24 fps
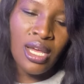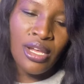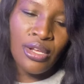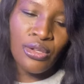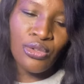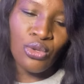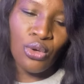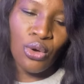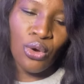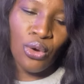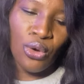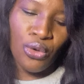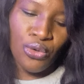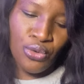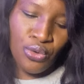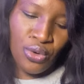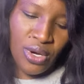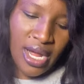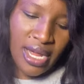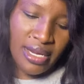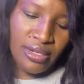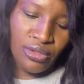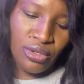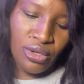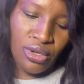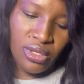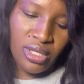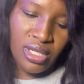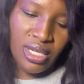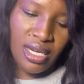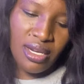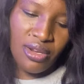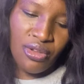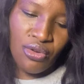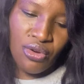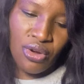So you can
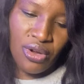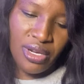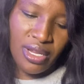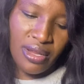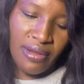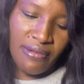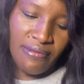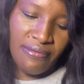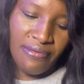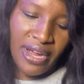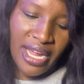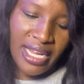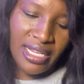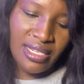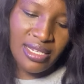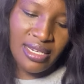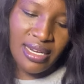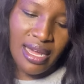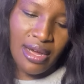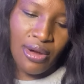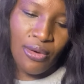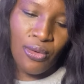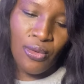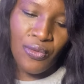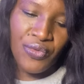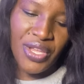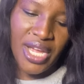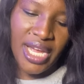just click on invite now,